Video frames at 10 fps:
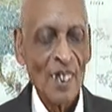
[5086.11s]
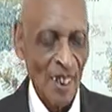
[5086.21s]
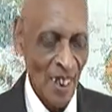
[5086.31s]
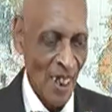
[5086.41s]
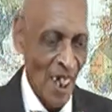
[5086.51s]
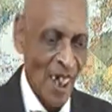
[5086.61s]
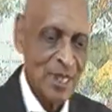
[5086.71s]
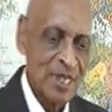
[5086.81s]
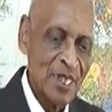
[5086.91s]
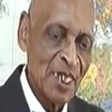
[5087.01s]
Are you
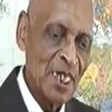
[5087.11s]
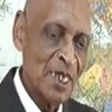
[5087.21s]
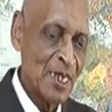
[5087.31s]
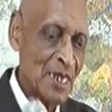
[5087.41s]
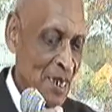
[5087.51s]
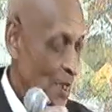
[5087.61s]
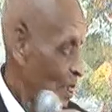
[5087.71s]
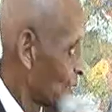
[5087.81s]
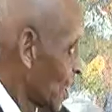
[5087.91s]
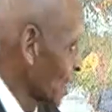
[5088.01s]
saying
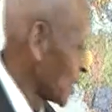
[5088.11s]
it like